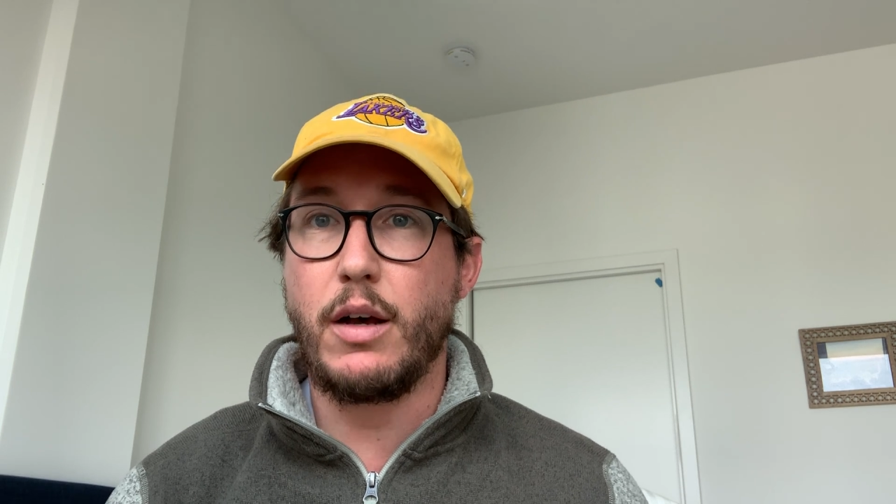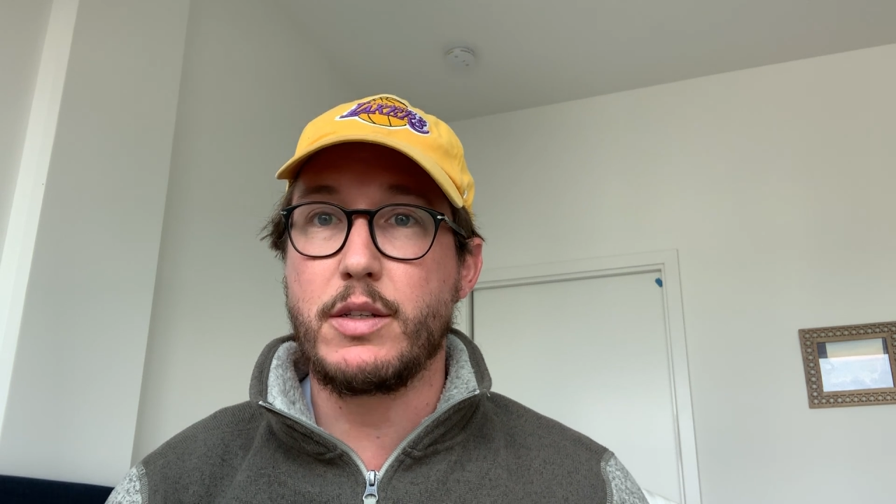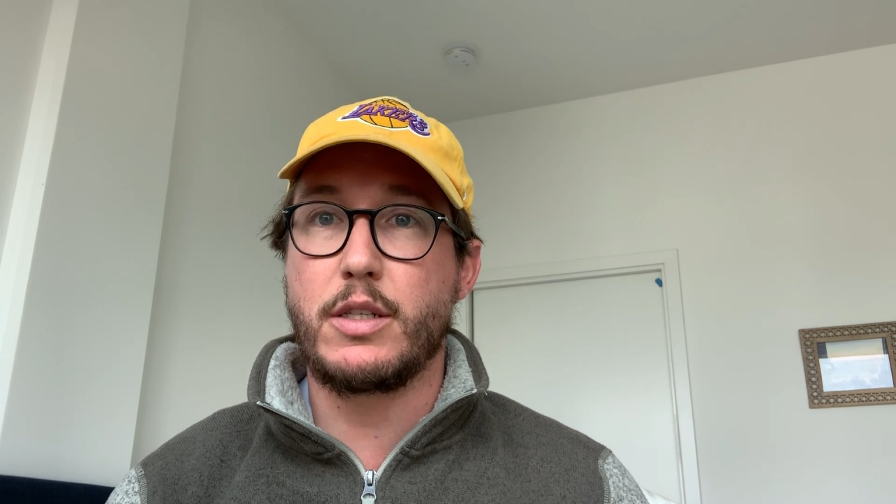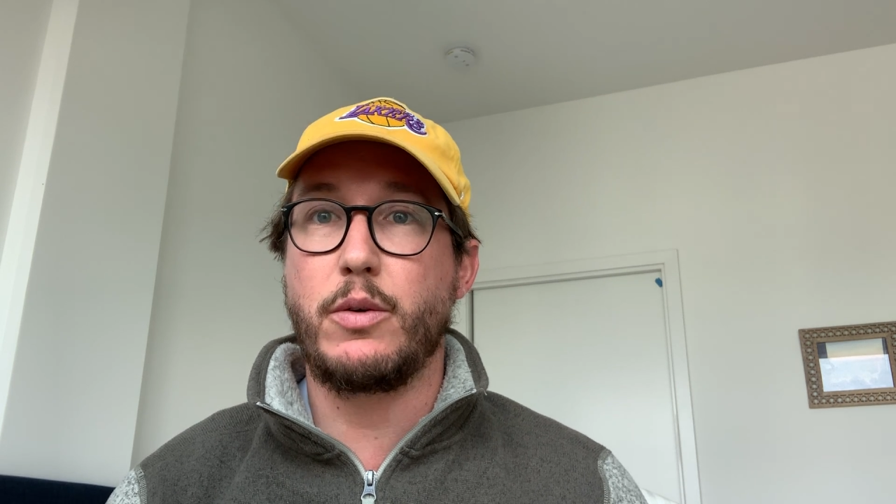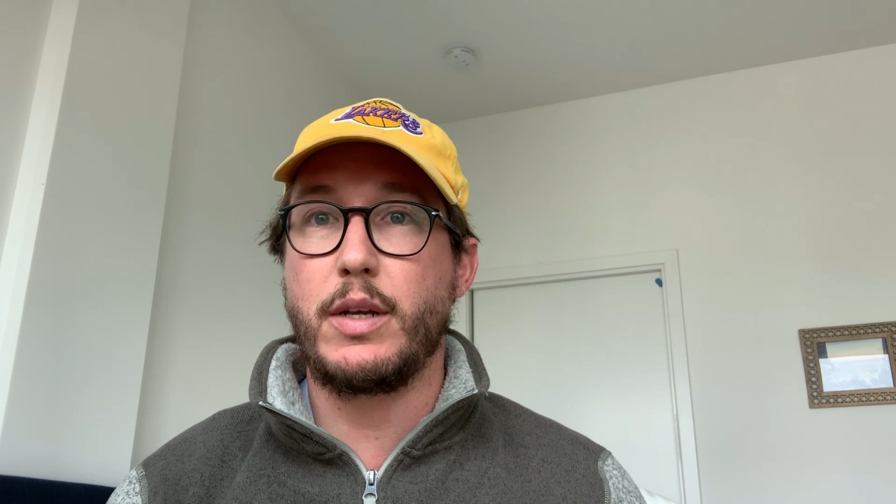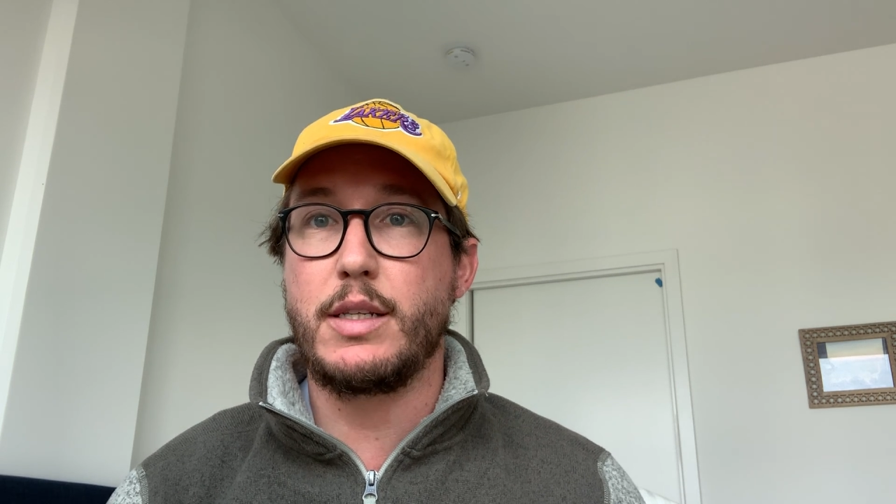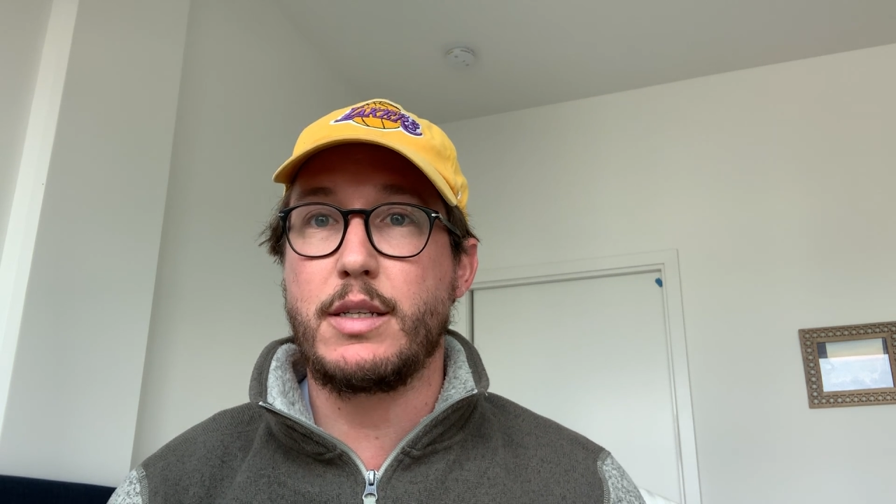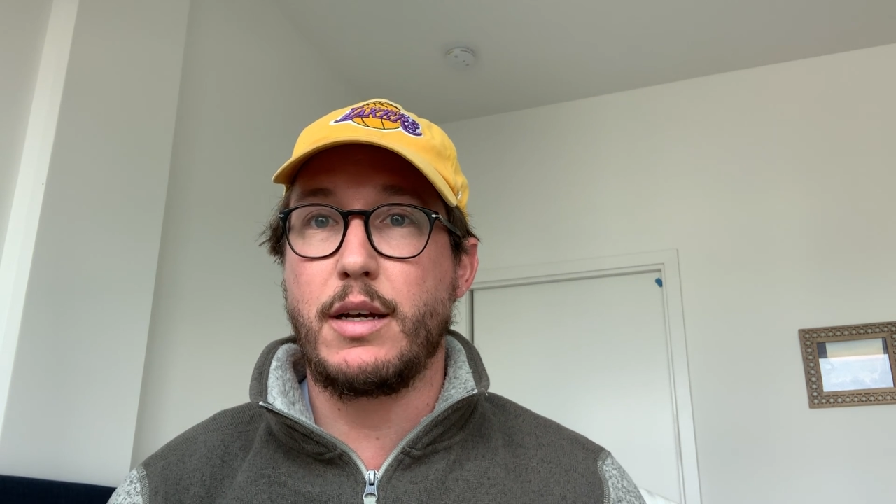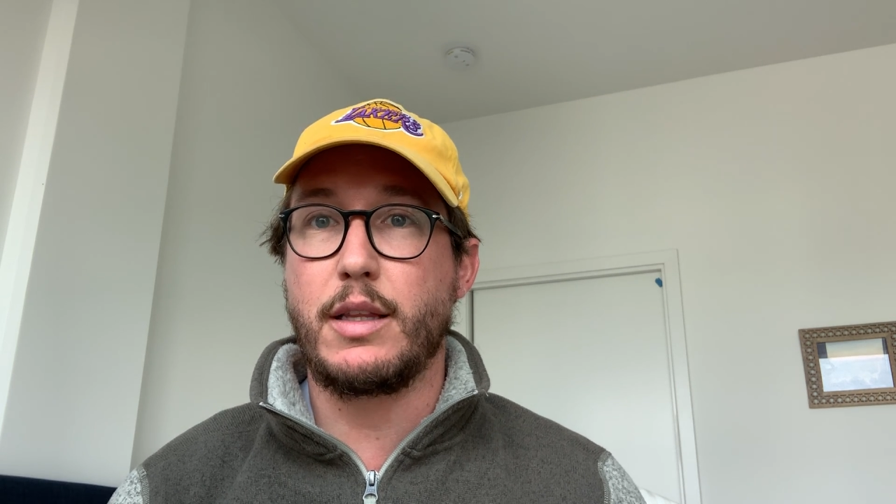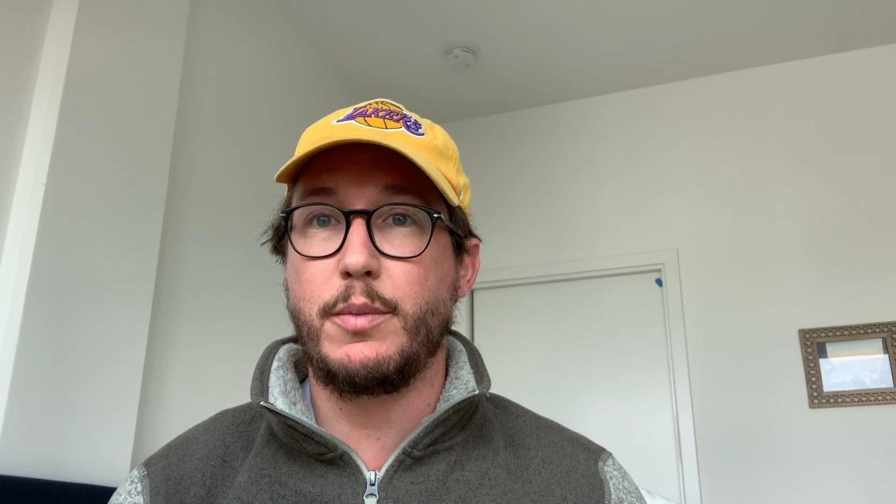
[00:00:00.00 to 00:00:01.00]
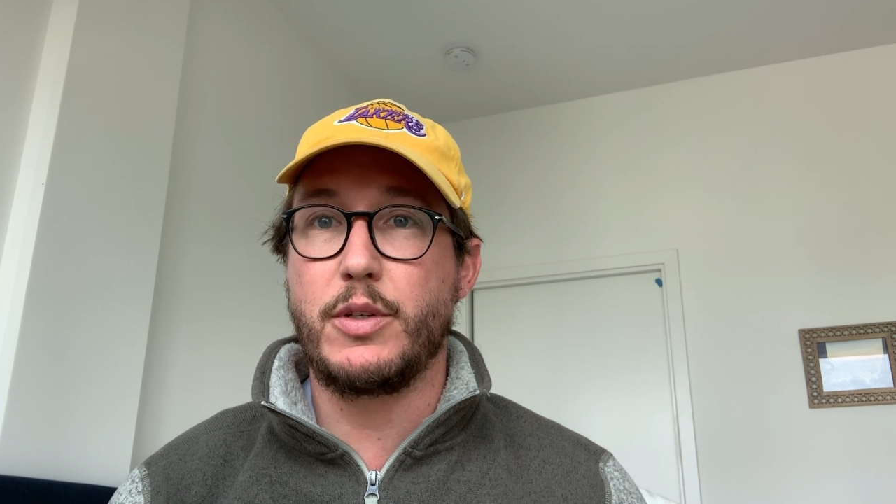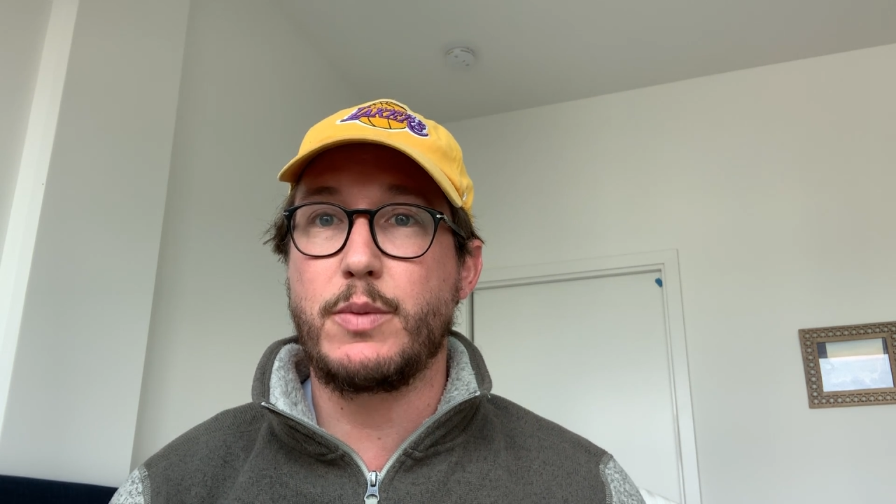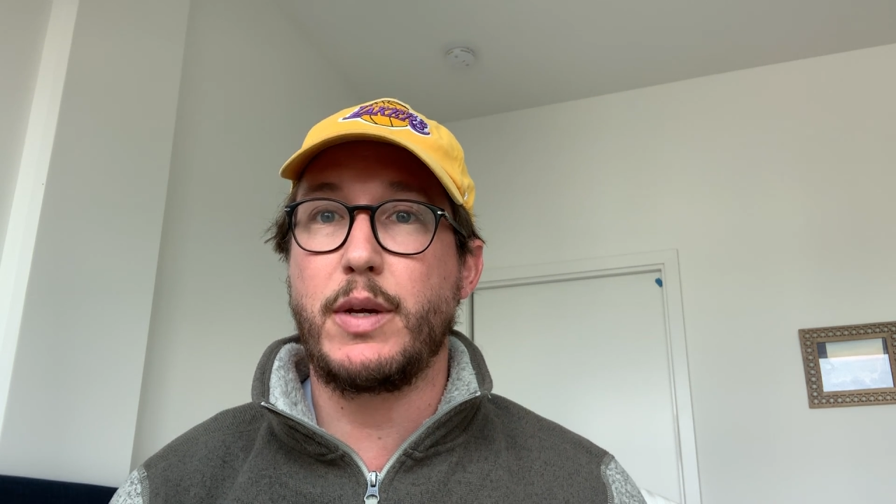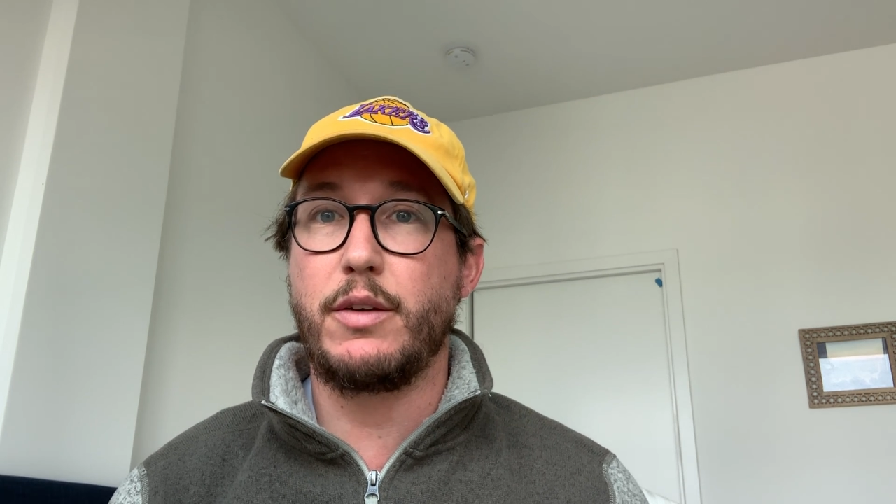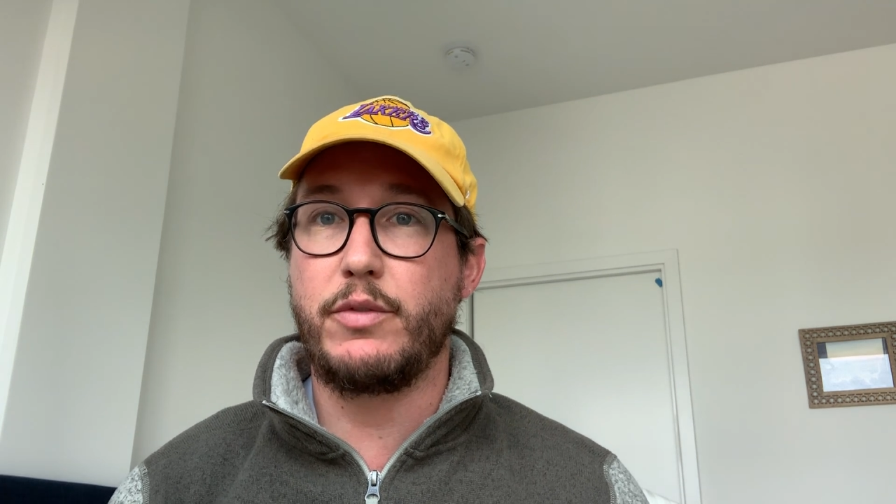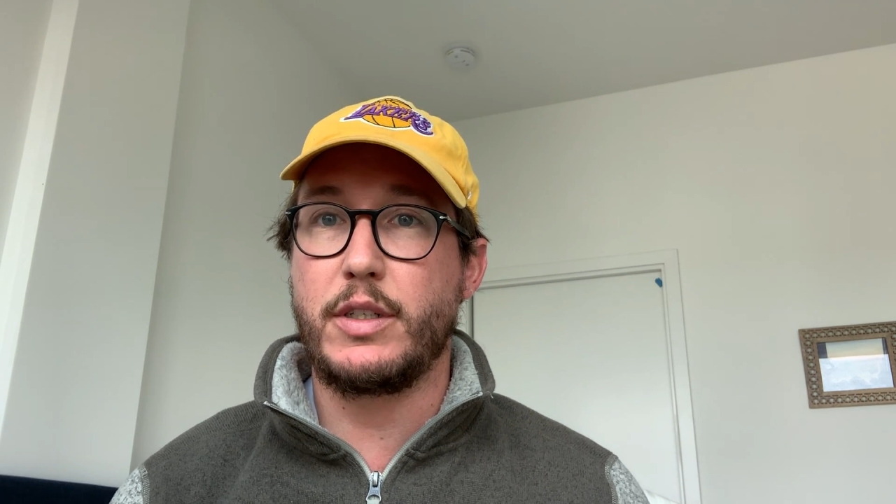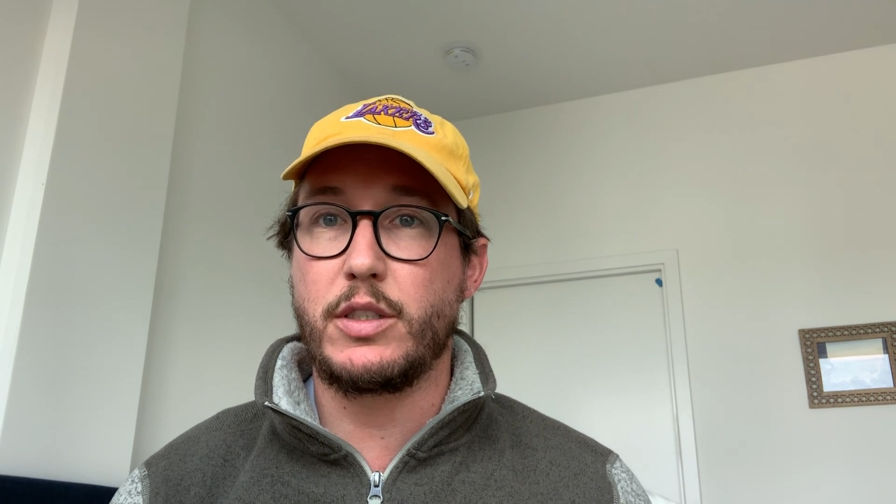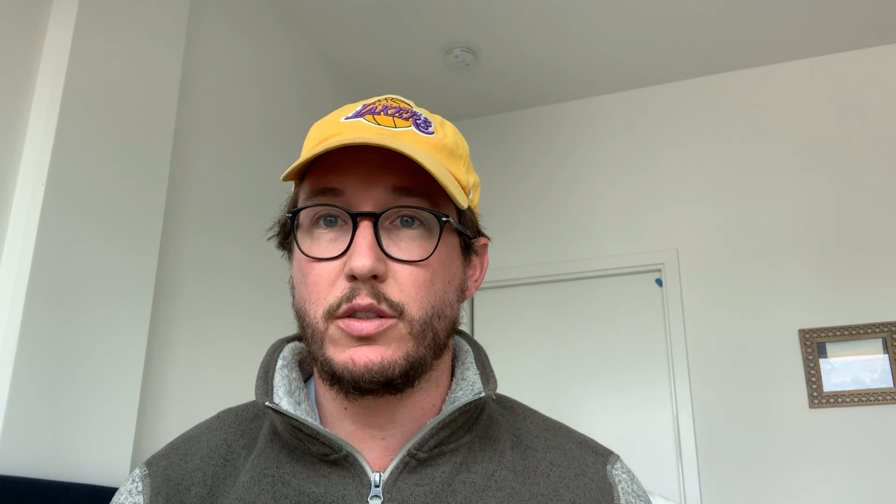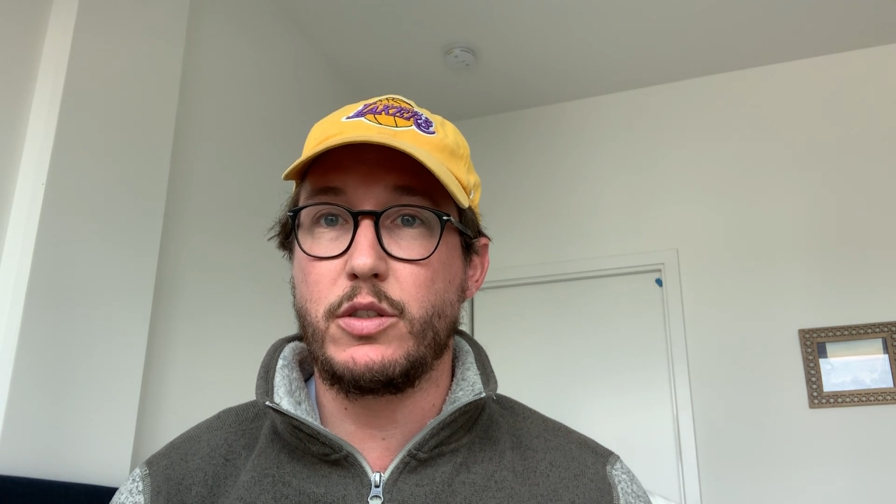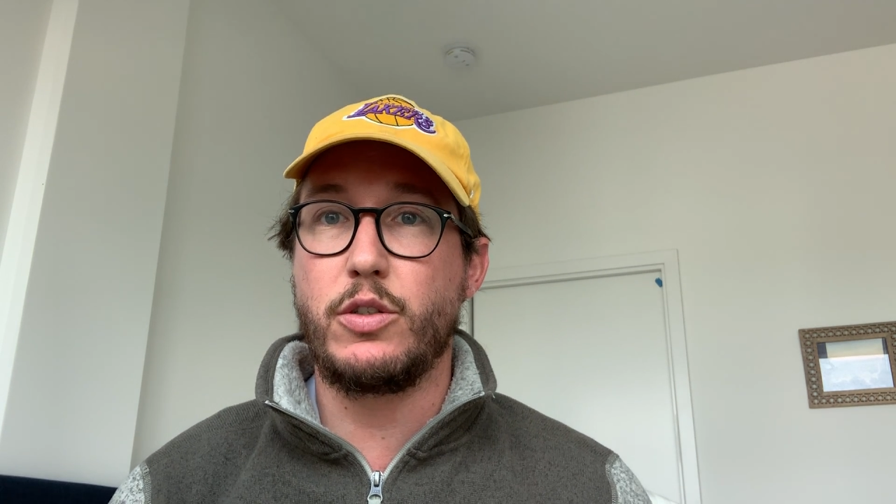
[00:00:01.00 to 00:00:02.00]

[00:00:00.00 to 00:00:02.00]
also is not the most beneficial